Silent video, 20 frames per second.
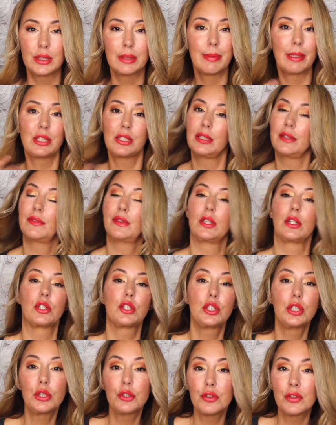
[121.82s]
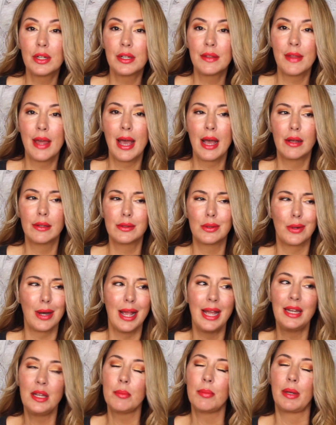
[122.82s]
especially if there are children in the house or
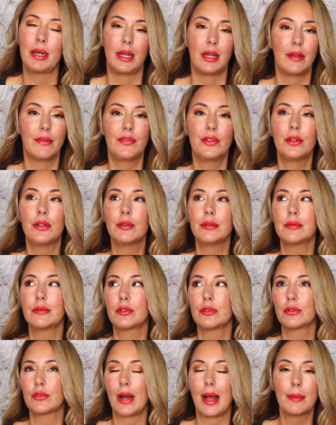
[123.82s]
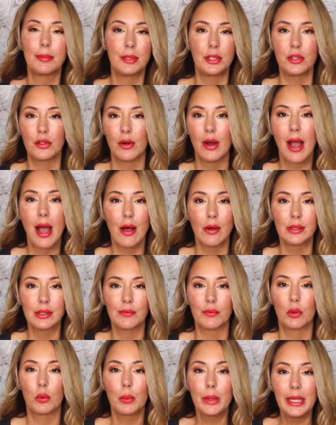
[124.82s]
anybody. If you're trapped in your house
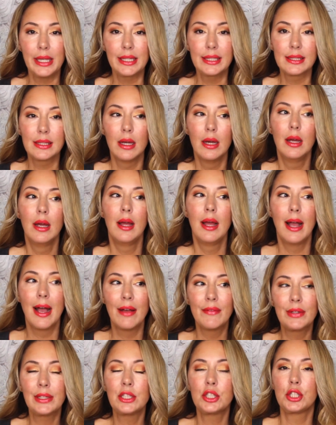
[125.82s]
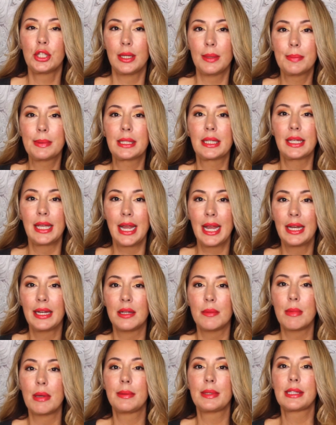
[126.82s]
for weeks, having chips and candy,
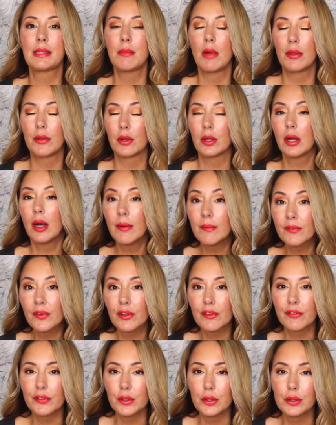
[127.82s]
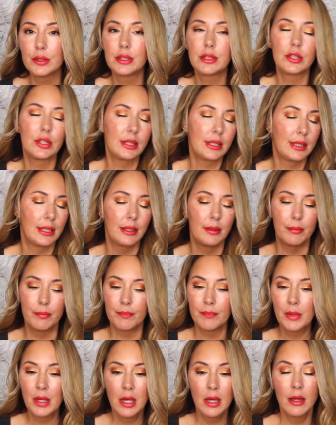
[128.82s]
maybe some other comfort foods, just gonna
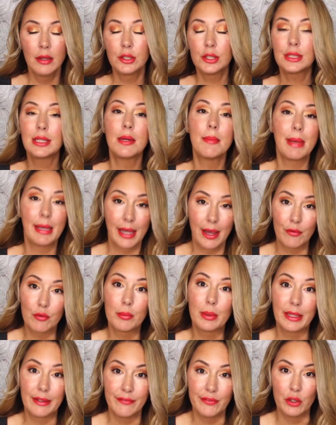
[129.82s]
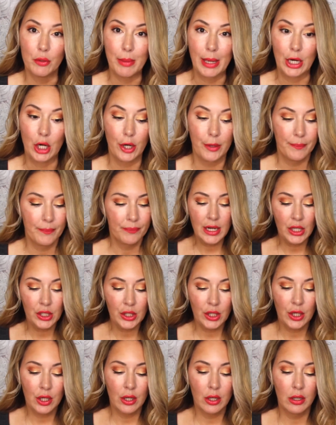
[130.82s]
make everybody feel better.
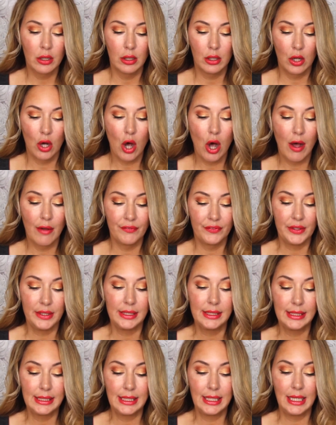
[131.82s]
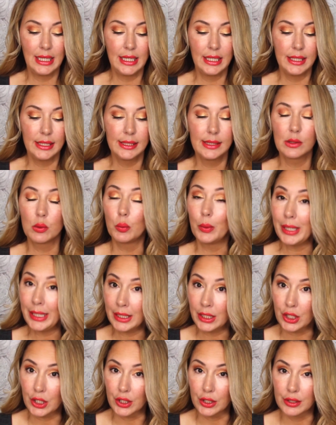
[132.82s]
Vinegar, coffee, tea,
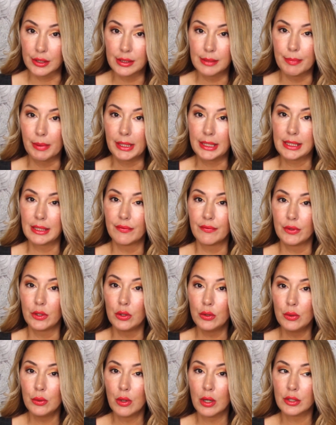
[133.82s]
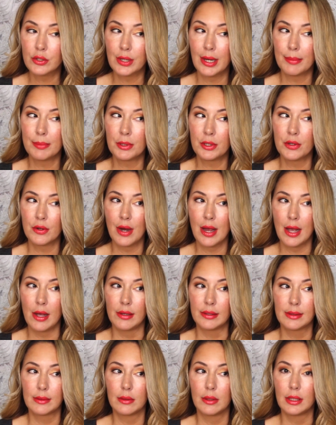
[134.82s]
sweeteners, because if you are trapped in your
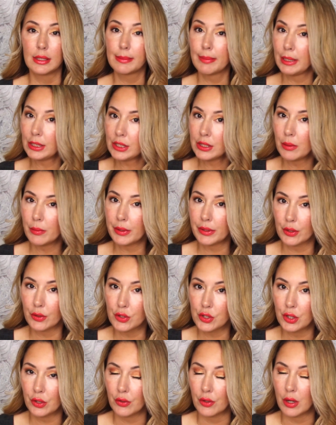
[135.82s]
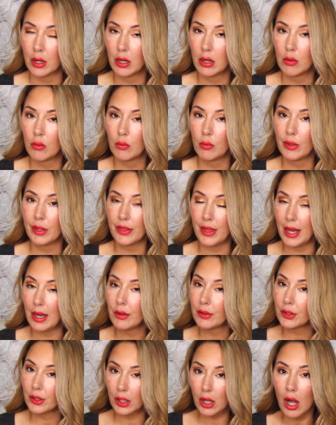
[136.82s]
house, especially with your children,
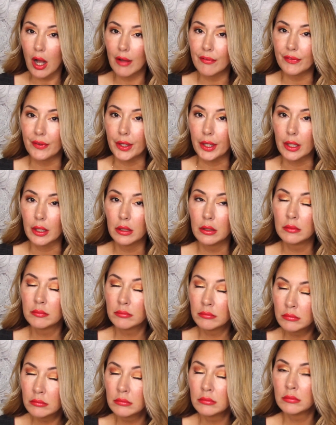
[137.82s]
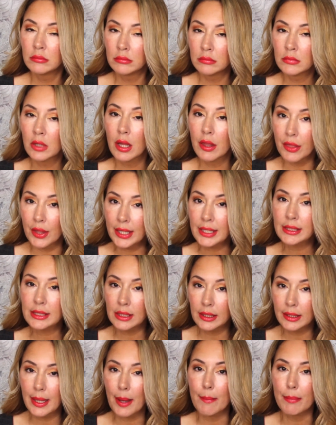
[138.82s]
without your coffee, things
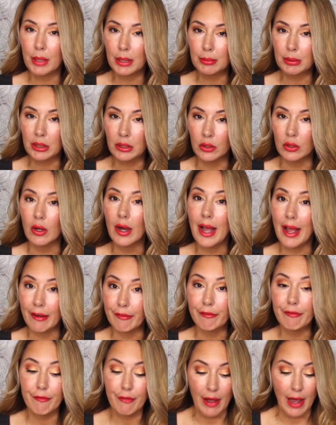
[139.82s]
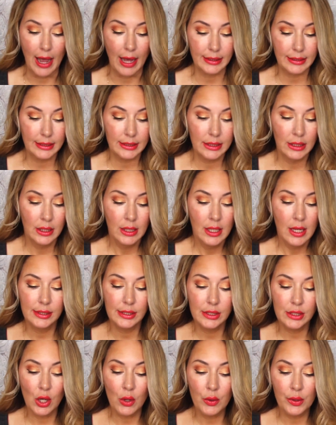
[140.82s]
could get biblical and fast.
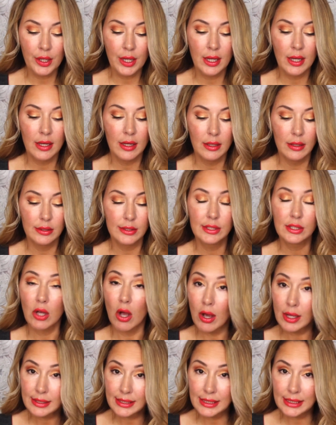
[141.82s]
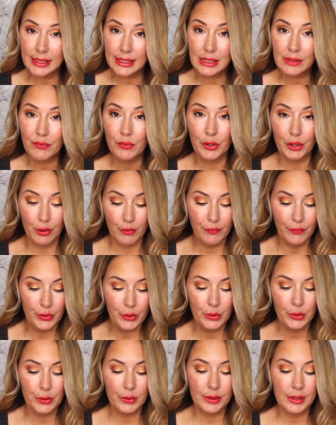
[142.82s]
Soda, sauces for your
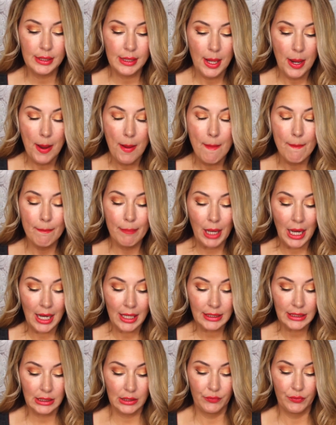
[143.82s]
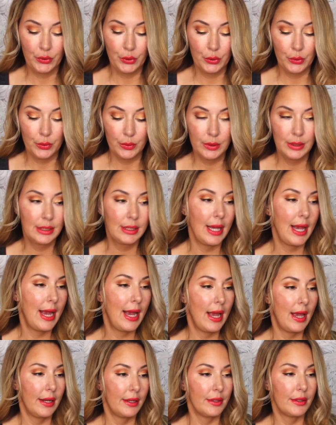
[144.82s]
foods, boxed foods,
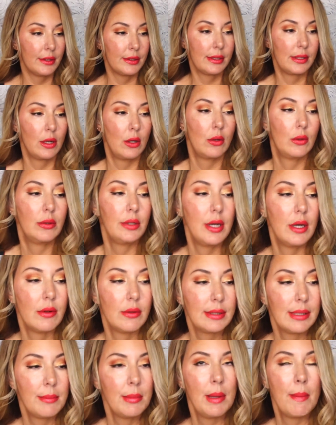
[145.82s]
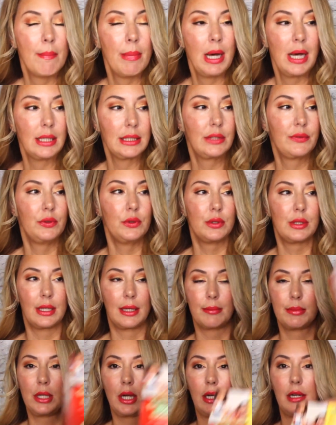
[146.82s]
and so, some of the boxed foods that
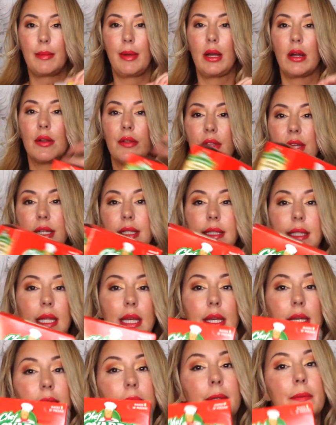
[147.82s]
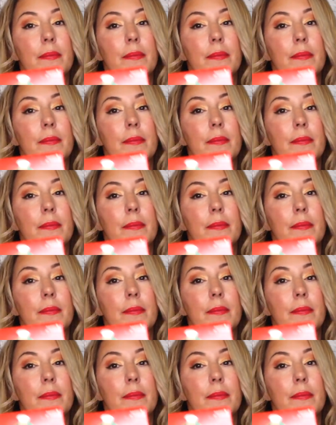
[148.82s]
I'm talking about are things like